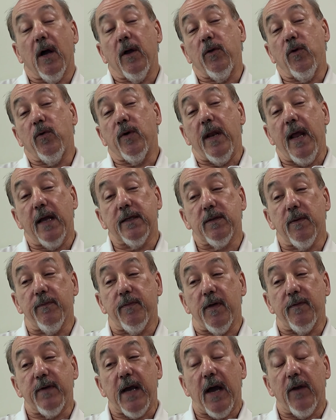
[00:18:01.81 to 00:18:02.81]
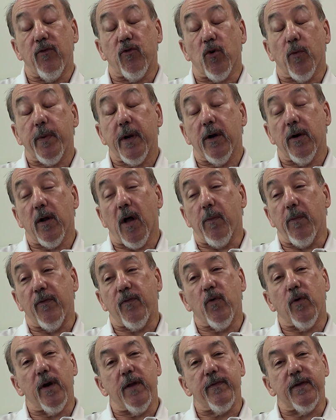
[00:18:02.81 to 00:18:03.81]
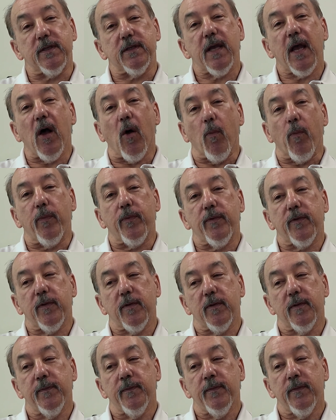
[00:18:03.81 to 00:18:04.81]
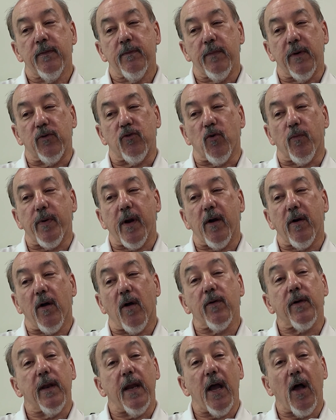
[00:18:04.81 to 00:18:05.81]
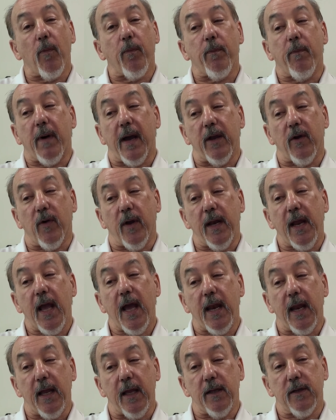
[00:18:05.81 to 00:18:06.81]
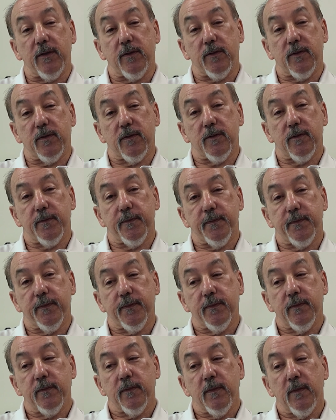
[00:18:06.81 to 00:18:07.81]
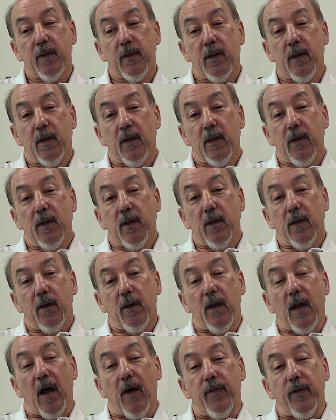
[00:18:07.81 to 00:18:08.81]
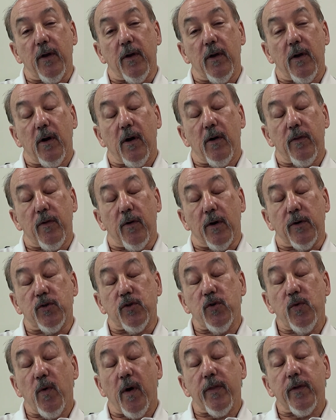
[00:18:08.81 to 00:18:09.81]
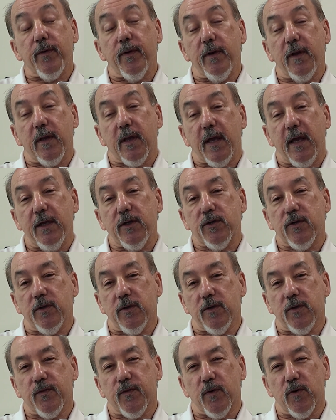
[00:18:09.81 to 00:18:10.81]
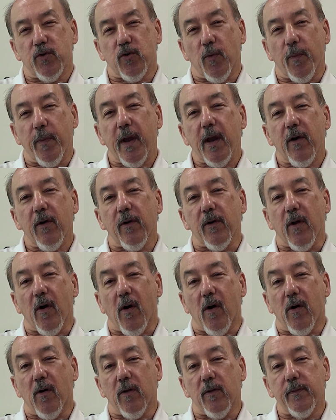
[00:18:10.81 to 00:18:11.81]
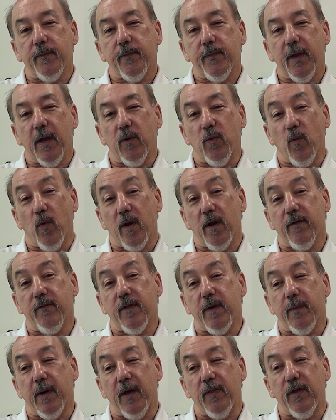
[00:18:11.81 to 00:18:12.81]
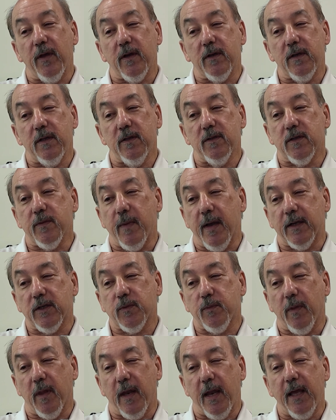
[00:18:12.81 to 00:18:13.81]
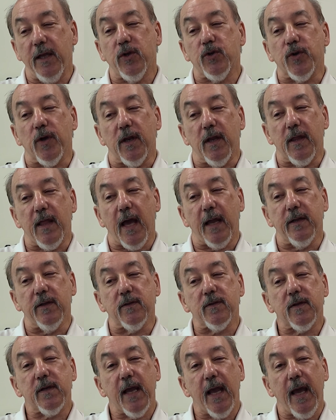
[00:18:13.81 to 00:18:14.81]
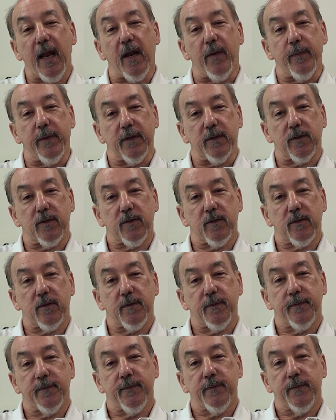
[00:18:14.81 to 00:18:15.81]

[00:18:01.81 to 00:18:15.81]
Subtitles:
You can ask them if they've gotten droperidol before and if it's helped. But droperidol can help migraine headaches. Now, there are two other indications for droperidol, and one of them I think needs some explanation, and that is cannabis.